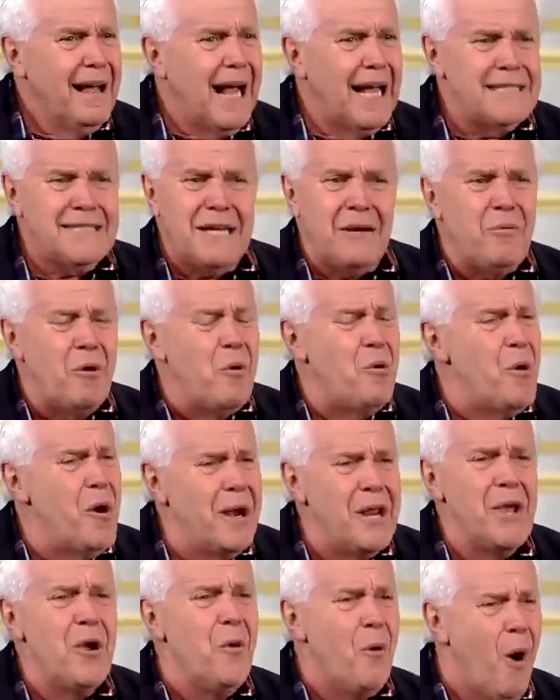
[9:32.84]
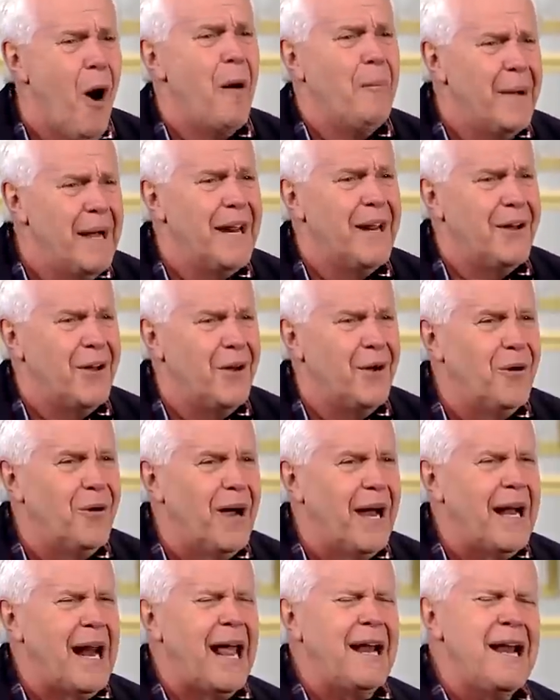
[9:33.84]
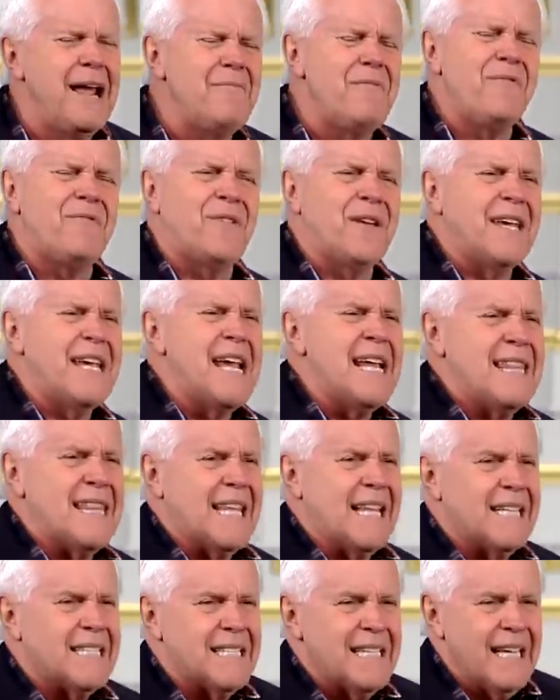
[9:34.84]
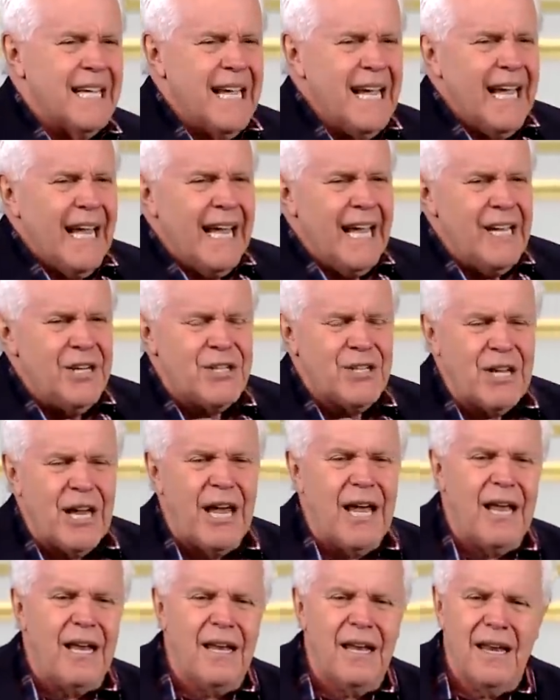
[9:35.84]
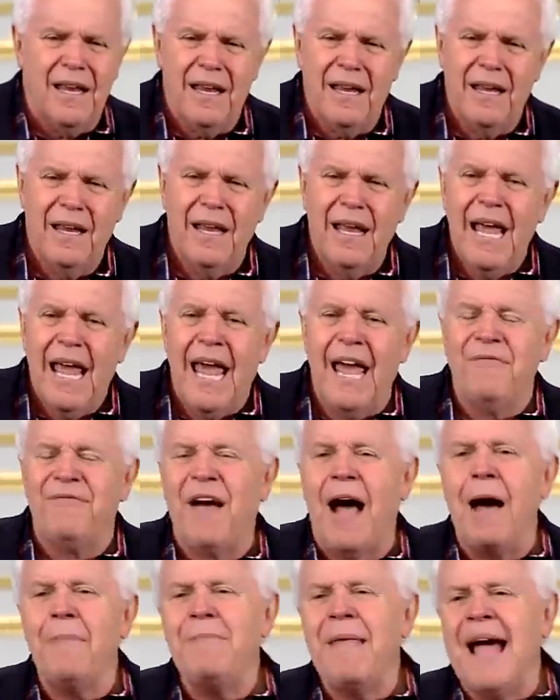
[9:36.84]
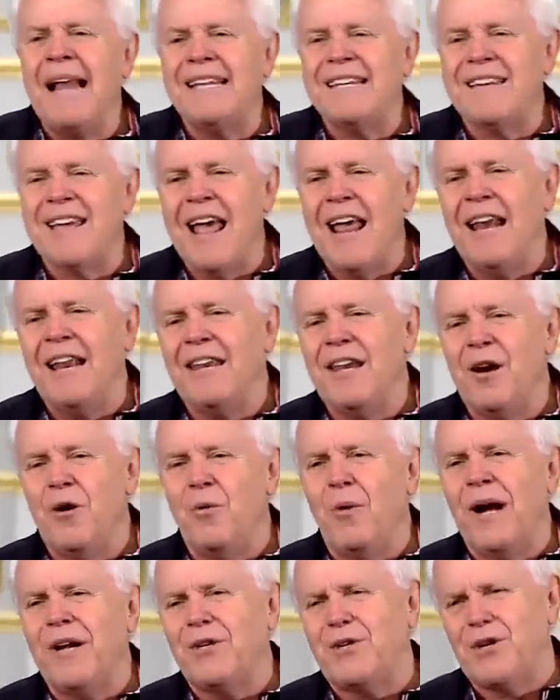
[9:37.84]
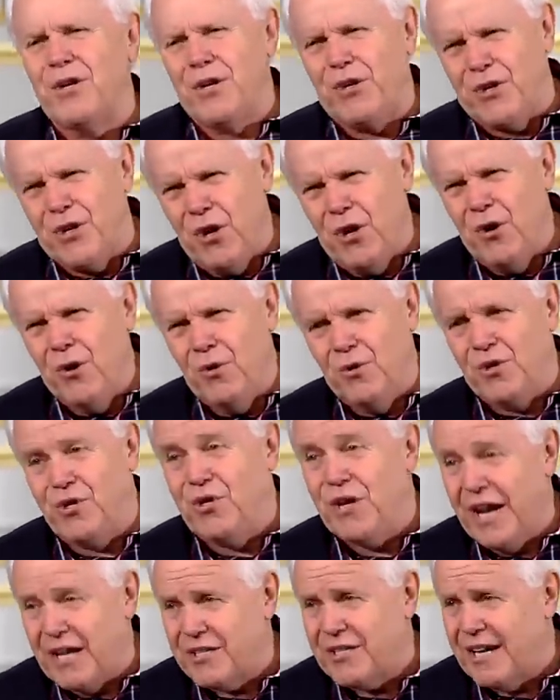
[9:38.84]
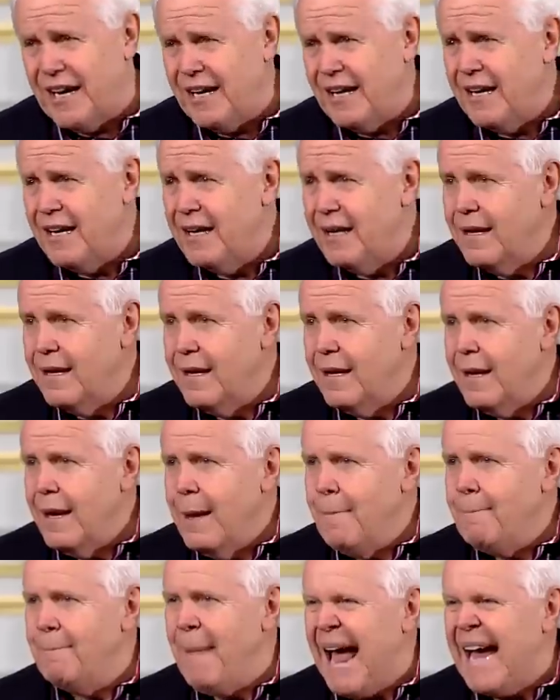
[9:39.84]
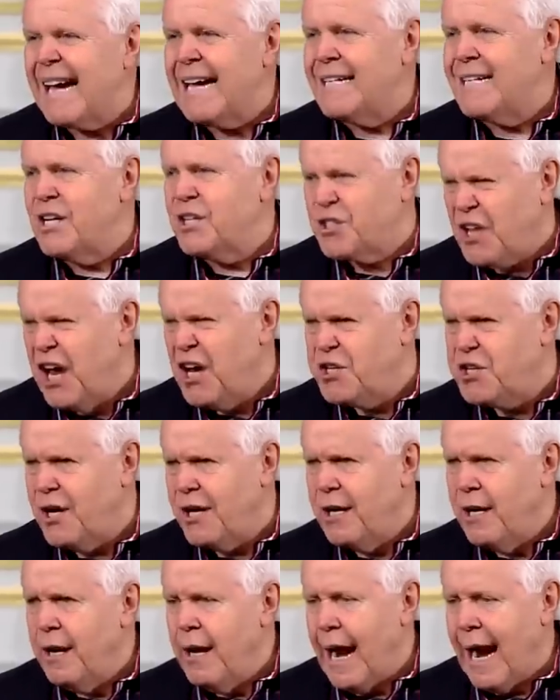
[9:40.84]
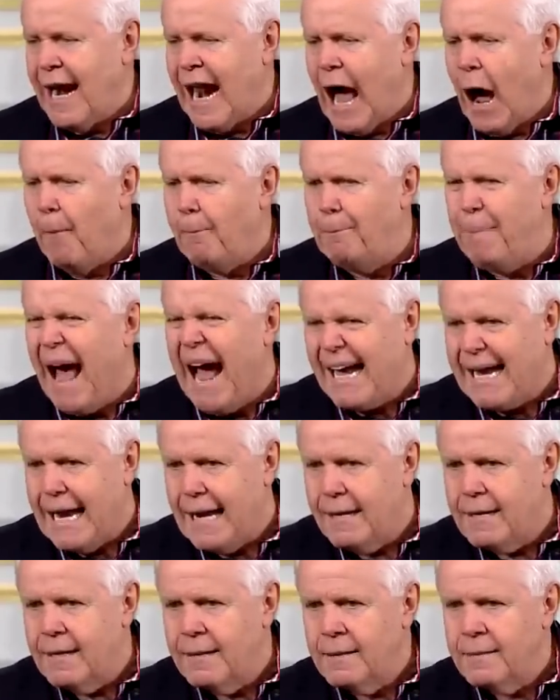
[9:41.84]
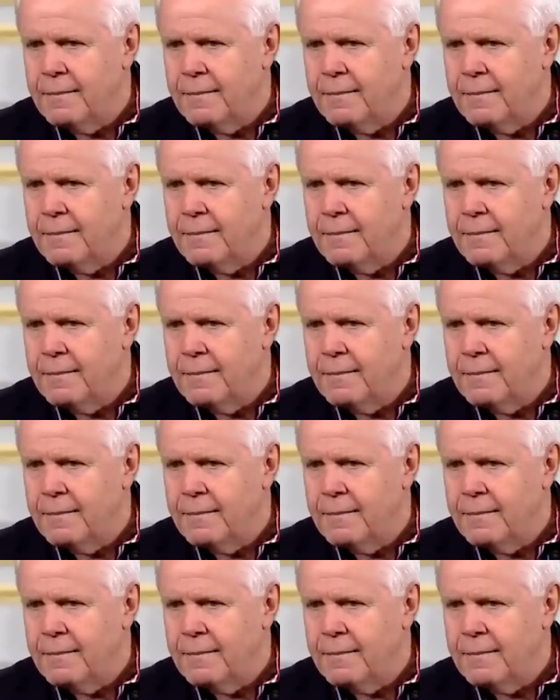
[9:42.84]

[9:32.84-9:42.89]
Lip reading: I said, well, what do you want me to do? And I never forget this. He said, if I'm not telling you what to do, Jesse, make a decision and I'll back it.